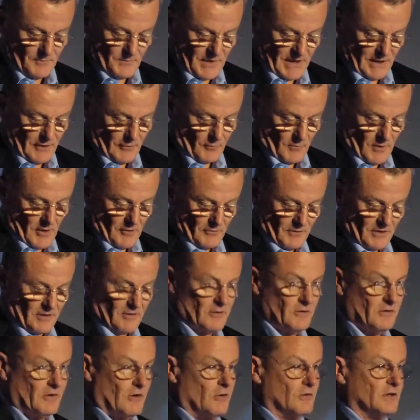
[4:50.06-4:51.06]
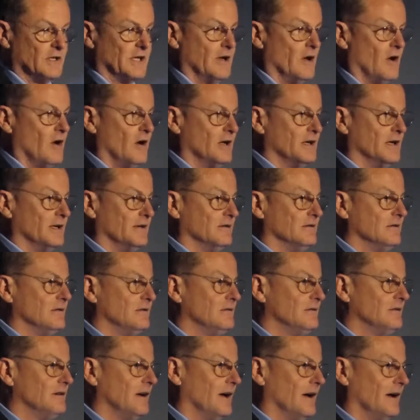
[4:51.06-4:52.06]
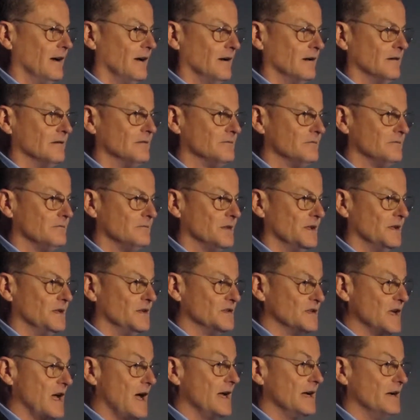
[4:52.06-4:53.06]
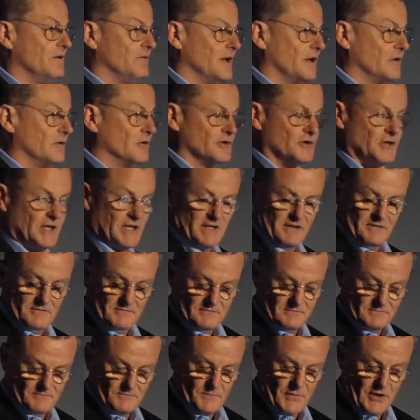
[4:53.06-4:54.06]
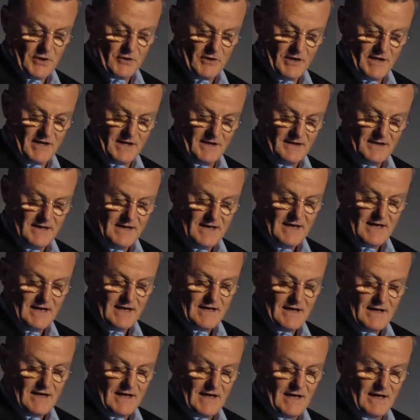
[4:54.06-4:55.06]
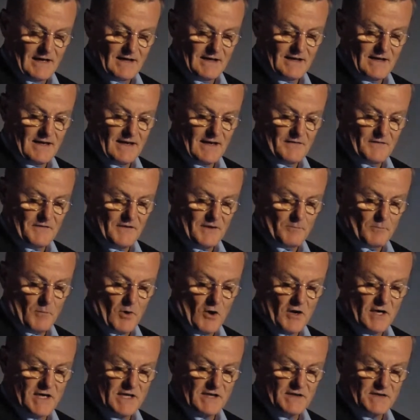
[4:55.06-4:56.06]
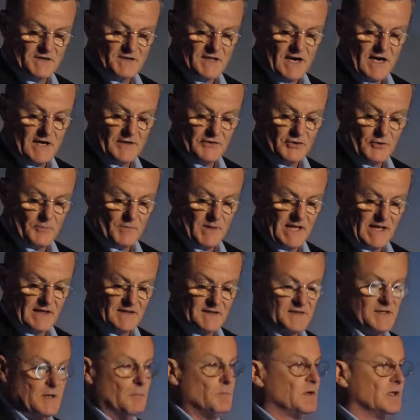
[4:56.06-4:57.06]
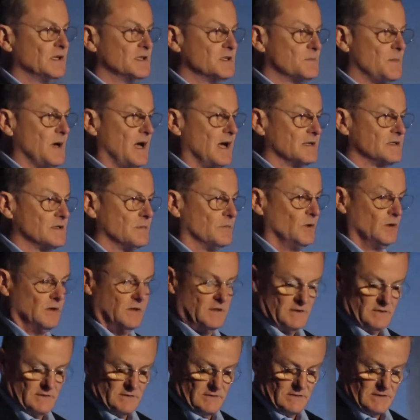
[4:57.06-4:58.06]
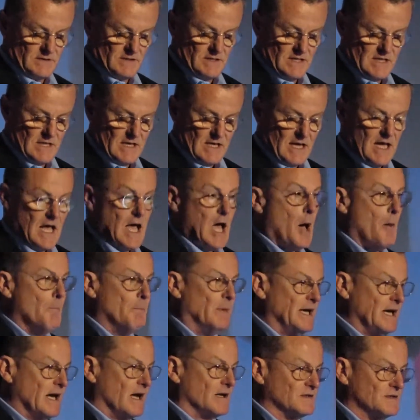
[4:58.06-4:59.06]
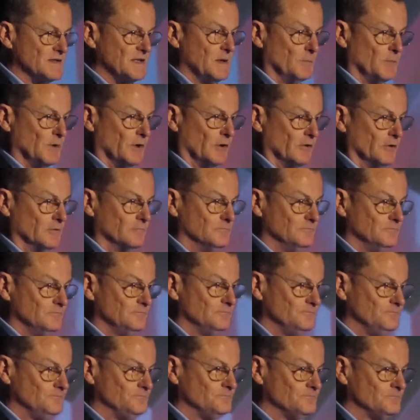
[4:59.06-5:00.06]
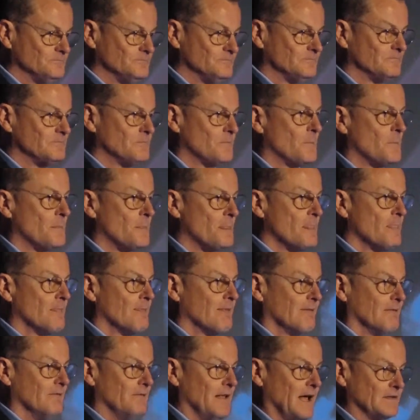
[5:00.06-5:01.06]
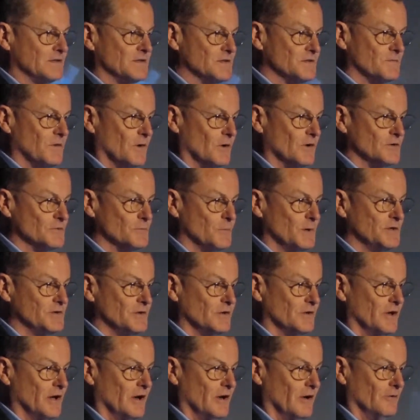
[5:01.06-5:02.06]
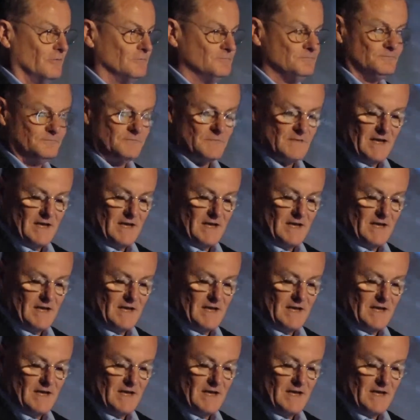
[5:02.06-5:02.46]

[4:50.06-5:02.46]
Peter wrote early on in the design of energy period that market design should be as simple as possible, but not simpler. That's as far as we should go.